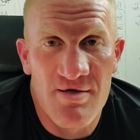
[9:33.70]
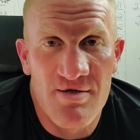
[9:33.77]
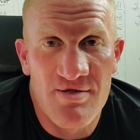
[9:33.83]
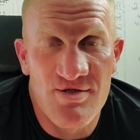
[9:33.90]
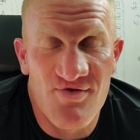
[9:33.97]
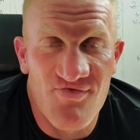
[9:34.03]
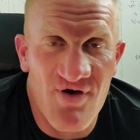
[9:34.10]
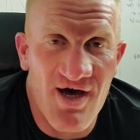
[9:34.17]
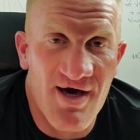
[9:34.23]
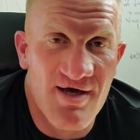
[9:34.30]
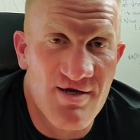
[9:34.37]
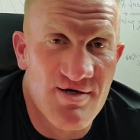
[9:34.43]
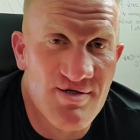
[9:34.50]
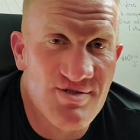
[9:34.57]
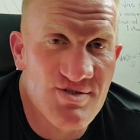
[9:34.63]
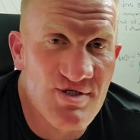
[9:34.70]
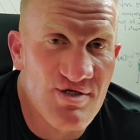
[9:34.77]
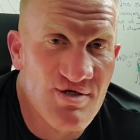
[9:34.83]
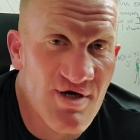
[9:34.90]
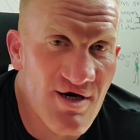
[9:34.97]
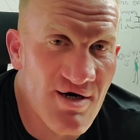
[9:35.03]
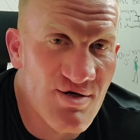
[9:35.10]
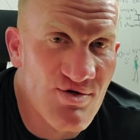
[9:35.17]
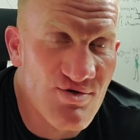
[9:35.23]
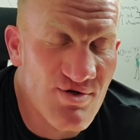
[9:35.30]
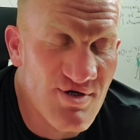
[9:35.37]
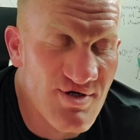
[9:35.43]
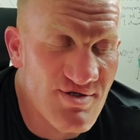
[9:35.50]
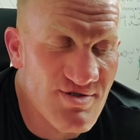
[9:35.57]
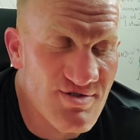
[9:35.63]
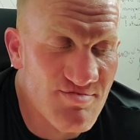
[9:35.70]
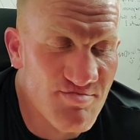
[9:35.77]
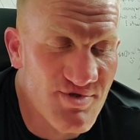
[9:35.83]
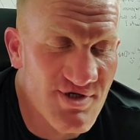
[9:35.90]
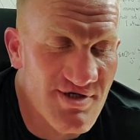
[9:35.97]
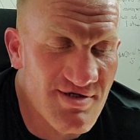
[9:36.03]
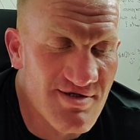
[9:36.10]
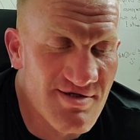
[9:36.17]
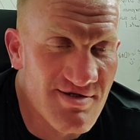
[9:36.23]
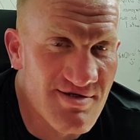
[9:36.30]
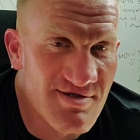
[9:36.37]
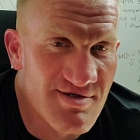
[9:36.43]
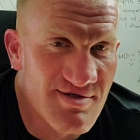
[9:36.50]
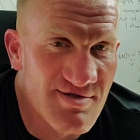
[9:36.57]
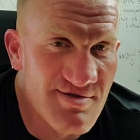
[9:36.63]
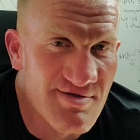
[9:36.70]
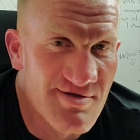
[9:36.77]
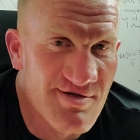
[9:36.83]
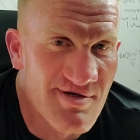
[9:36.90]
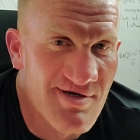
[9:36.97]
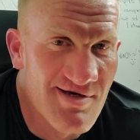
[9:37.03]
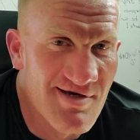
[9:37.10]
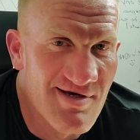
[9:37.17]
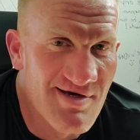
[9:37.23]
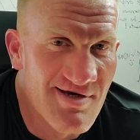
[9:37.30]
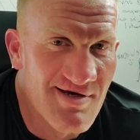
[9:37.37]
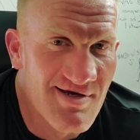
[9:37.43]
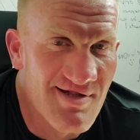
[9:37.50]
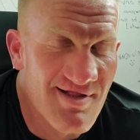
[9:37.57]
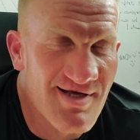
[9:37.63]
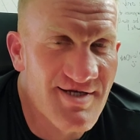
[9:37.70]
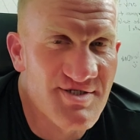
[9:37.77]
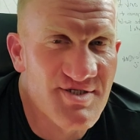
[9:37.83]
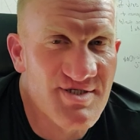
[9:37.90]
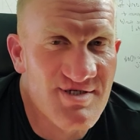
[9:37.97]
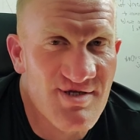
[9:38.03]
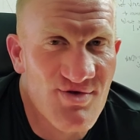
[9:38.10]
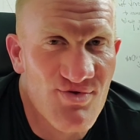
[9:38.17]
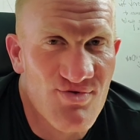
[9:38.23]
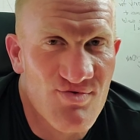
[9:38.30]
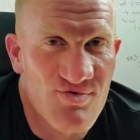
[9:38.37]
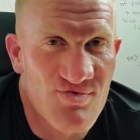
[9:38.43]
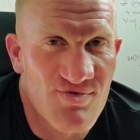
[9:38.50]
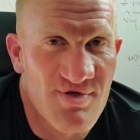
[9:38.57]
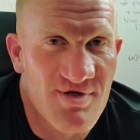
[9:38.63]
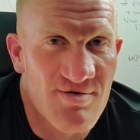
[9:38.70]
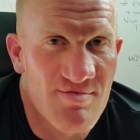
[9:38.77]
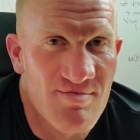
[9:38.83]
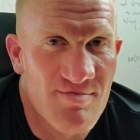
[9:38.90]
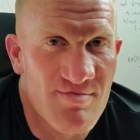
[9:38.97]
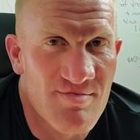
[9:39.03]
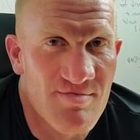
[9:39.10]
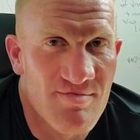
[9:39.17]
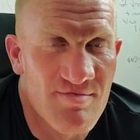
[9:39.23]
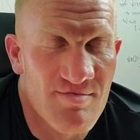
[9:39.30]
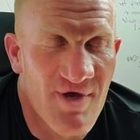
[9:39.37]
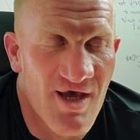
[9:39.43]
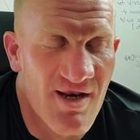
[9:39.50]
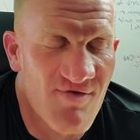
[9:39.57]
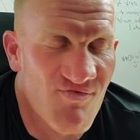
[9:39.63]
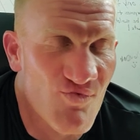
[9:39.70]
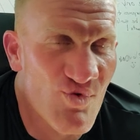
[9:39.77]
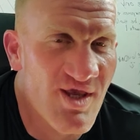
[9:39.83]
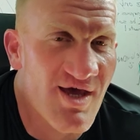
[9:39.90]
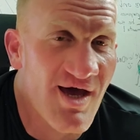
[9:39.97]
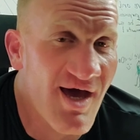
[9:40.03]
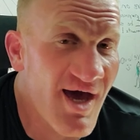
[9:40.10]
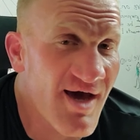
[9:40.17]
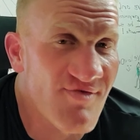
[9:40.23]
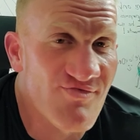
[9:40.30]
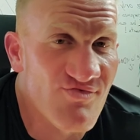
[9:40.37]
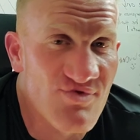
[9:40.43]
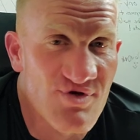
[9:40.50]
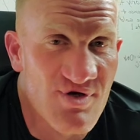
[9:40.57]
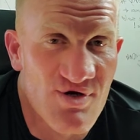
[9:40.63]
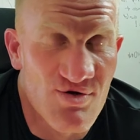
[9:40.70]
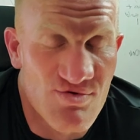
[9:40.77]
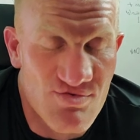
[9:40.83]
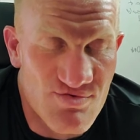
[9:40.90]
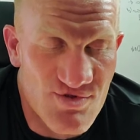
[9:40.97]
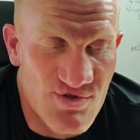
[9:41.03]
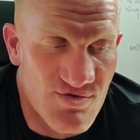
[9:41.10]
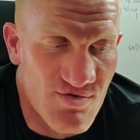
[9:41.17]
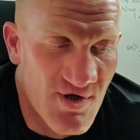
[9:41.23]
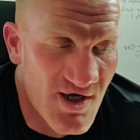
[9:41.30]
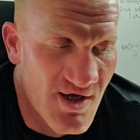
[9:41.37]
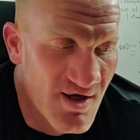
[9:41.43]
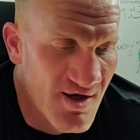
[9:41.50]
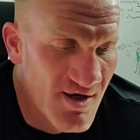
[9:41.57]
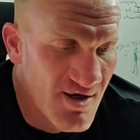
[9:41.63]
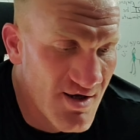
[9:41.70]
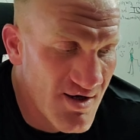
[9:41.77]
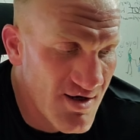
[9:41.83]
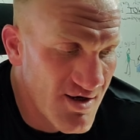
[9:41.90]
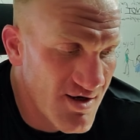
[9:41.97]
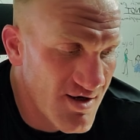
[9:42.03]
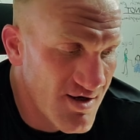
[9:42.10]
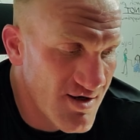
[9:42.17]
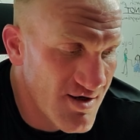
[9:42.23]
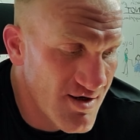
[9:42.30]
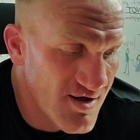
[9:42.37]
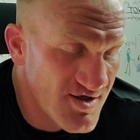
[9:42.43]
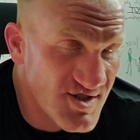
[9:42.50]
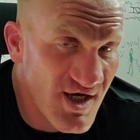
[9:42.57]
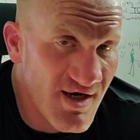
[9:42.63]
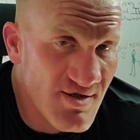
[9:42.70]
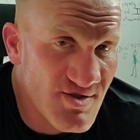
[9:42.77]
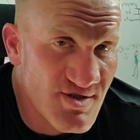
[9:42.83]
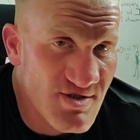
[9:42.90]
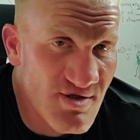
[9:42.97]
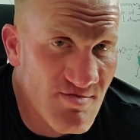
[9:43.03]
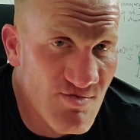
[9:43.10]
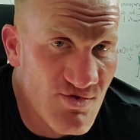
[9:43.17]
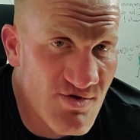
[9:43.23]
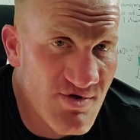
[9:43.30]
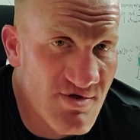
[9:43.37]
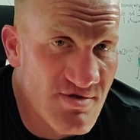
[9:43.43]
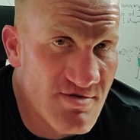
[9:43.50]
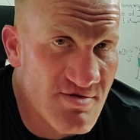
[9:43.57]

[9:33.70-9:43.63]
divide us and conquer us, but let's see through them. And if we have to go to attack someone,